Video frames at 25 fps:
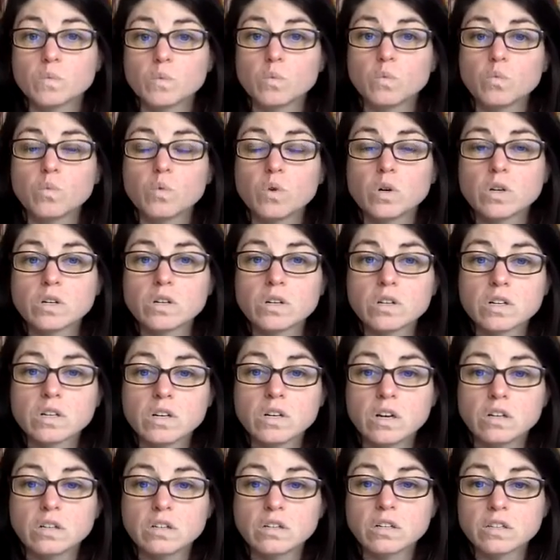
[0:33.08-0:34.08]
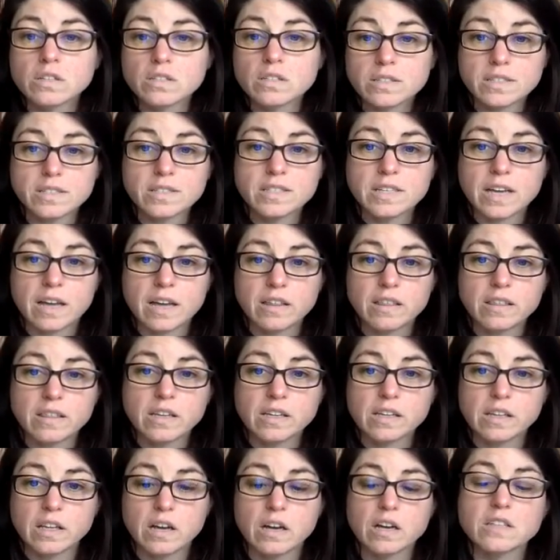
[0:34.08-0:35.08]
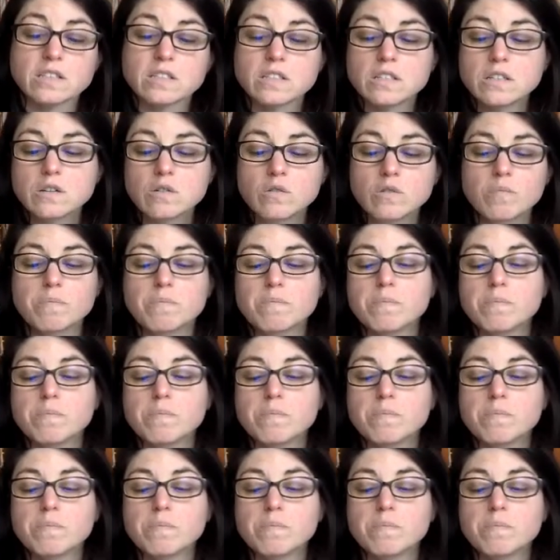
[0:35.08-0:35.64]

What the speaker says: watercolor set than I do,